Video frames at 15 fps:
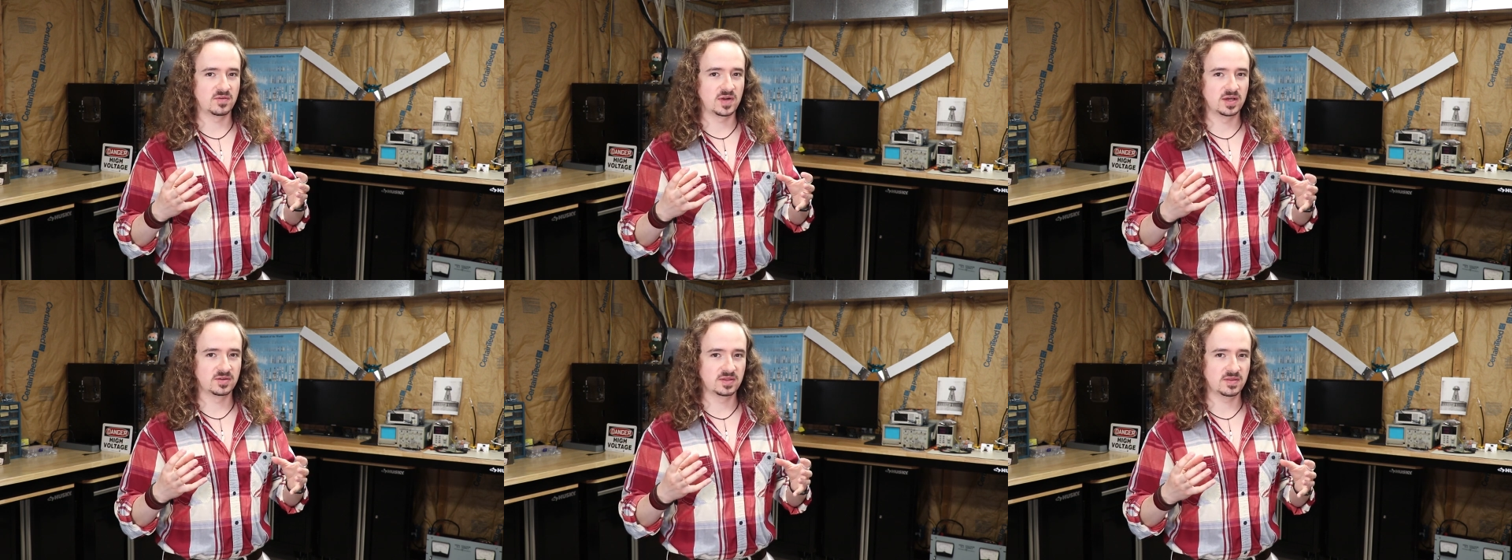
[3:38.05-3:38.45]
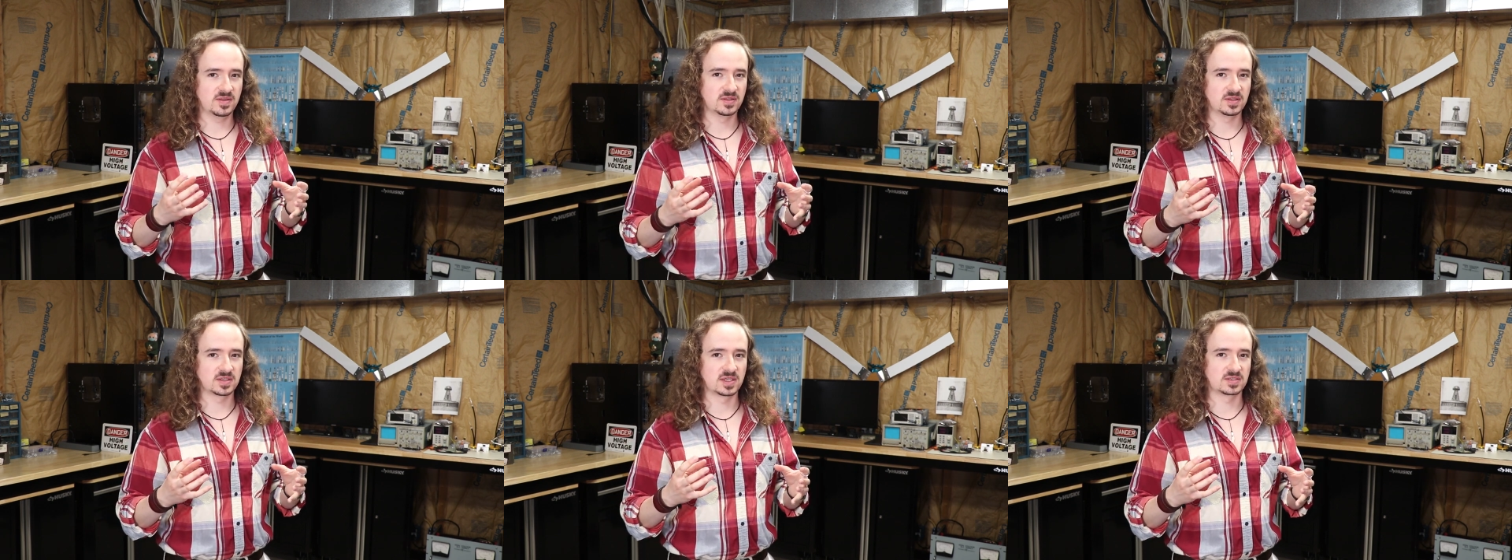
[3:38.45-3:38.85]
around it
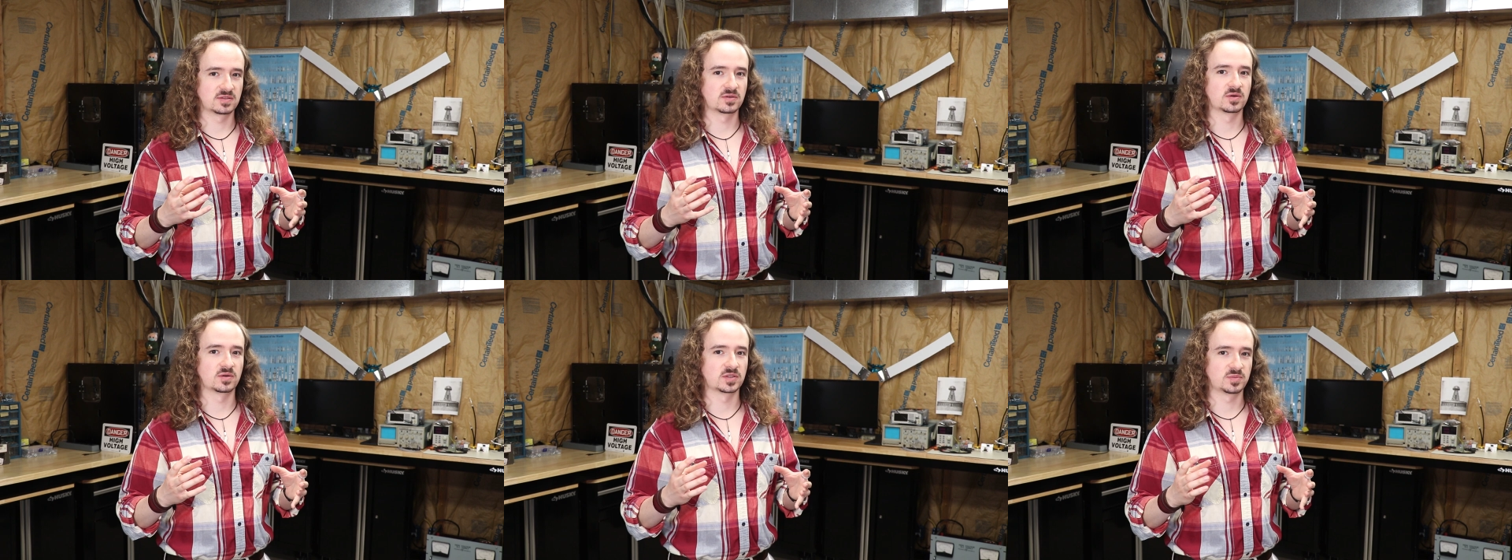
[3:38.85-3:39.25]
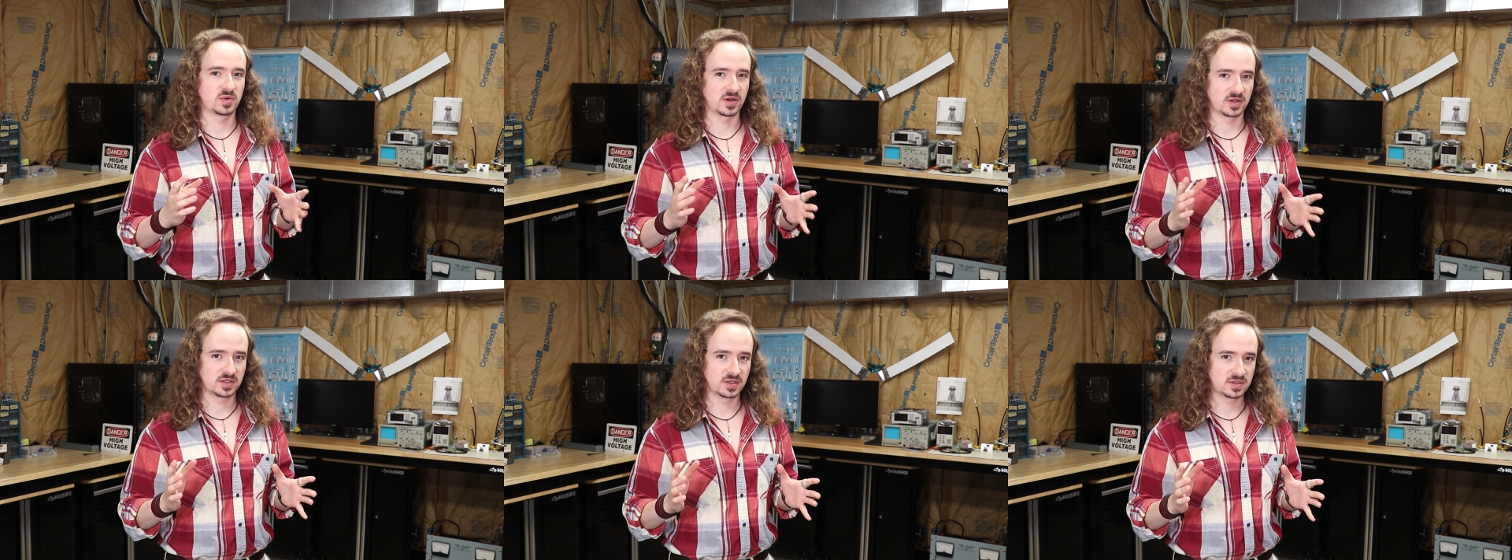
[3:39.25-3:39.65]
than the Tesla coil
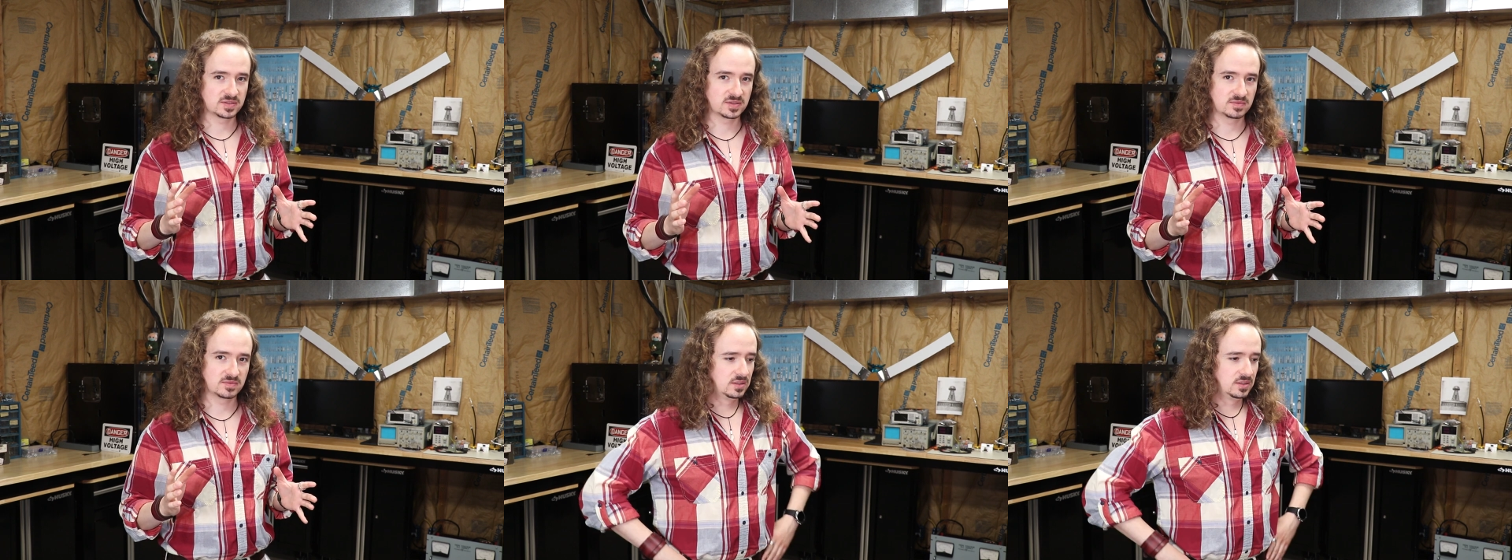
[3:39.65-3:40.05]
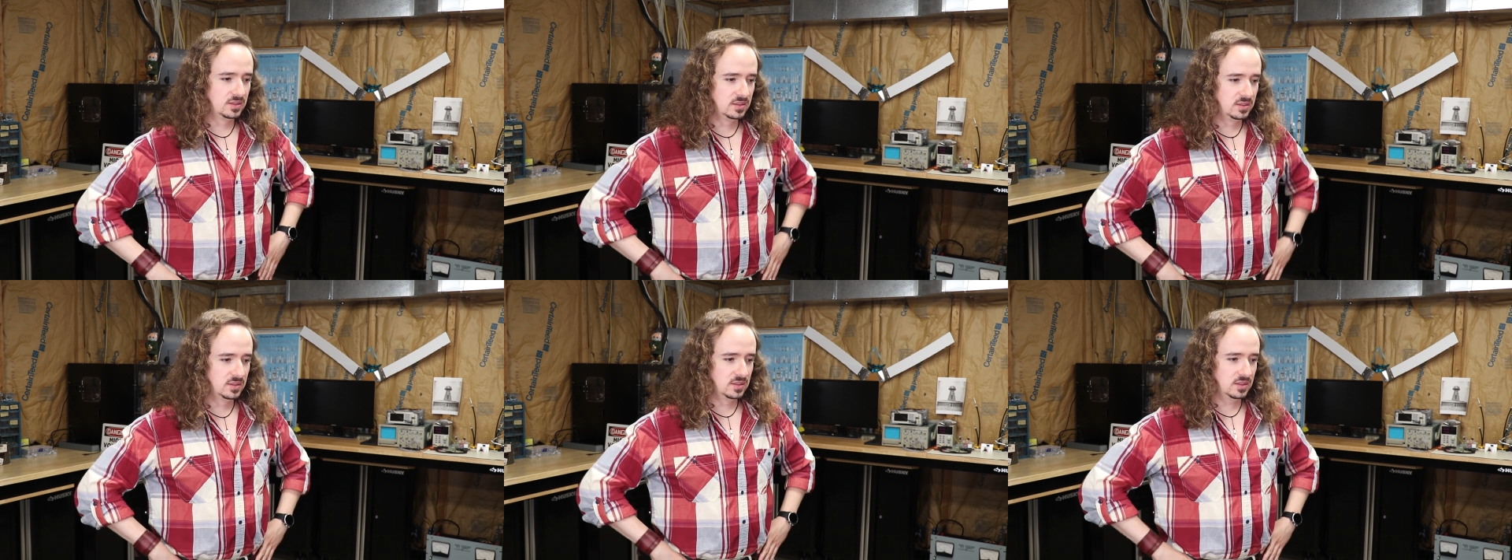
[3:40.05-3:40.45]
spark does.
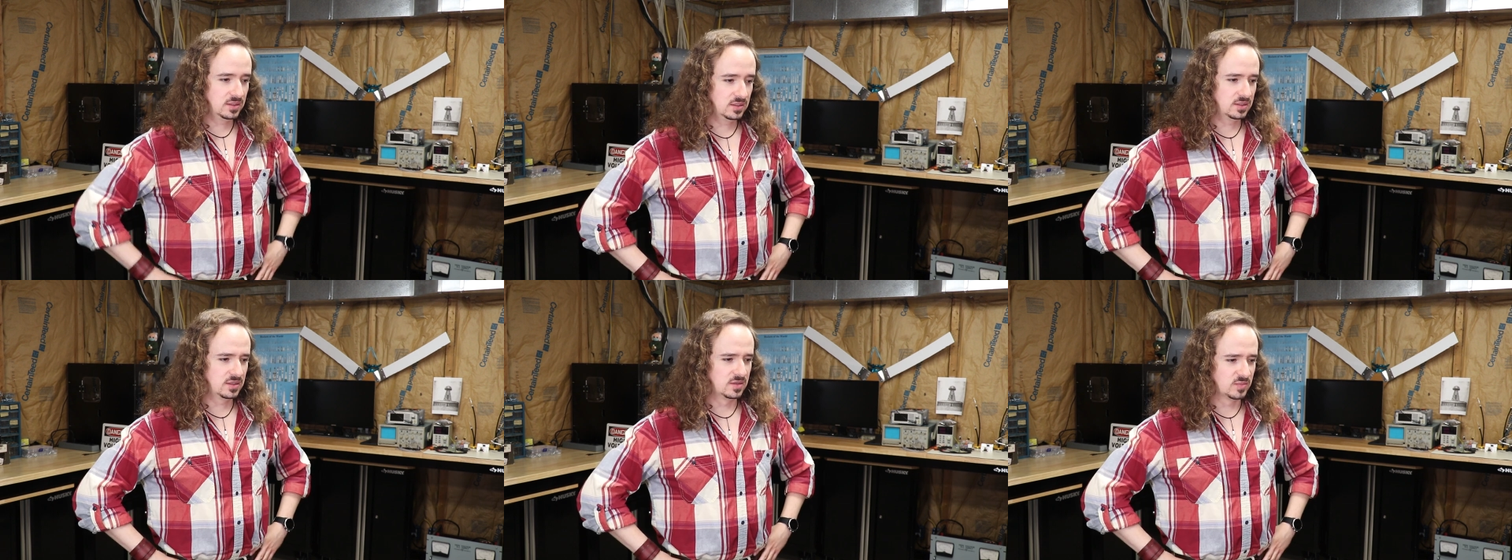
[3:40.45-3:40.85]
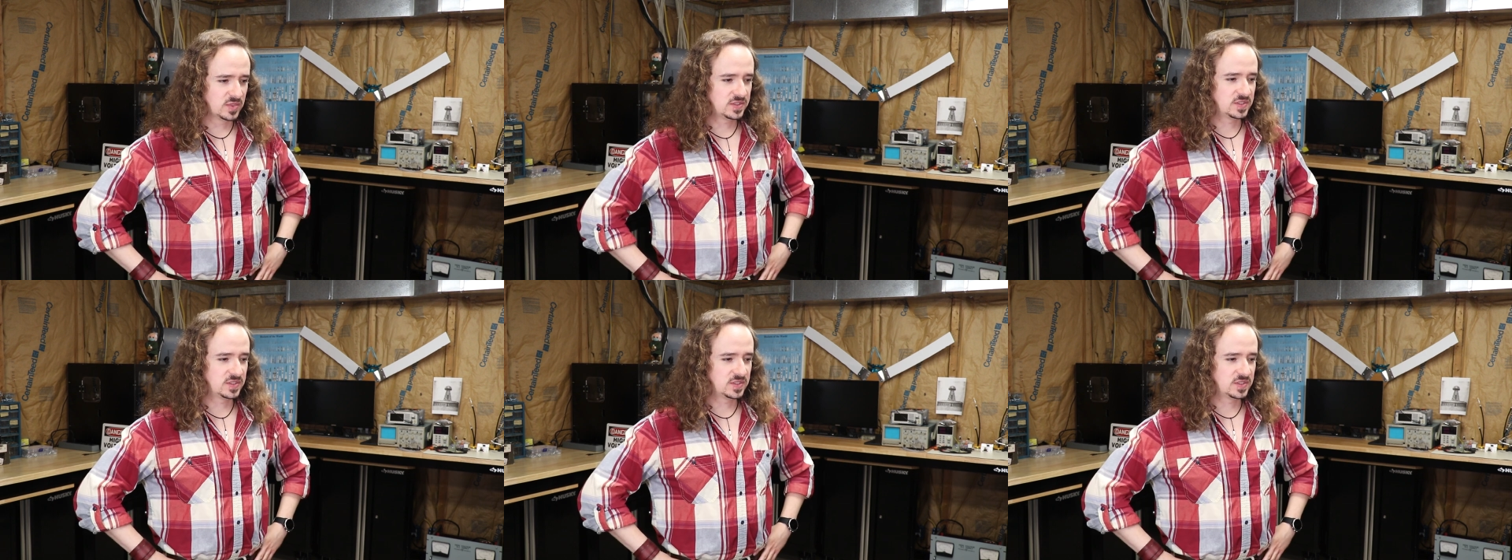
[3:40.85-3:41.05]
There